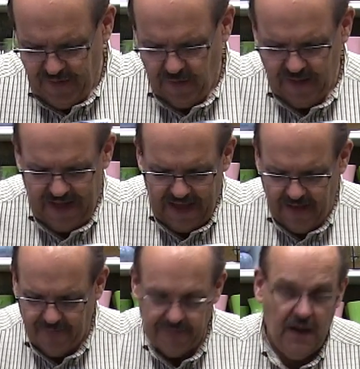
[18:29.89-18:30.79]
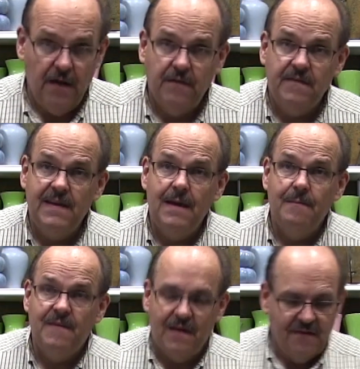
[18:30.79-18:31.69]
You can have long
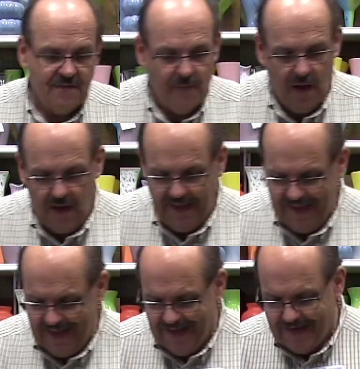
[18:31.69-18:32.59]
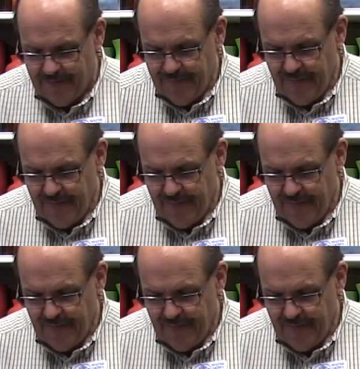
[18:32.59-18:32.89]
stems and a small head.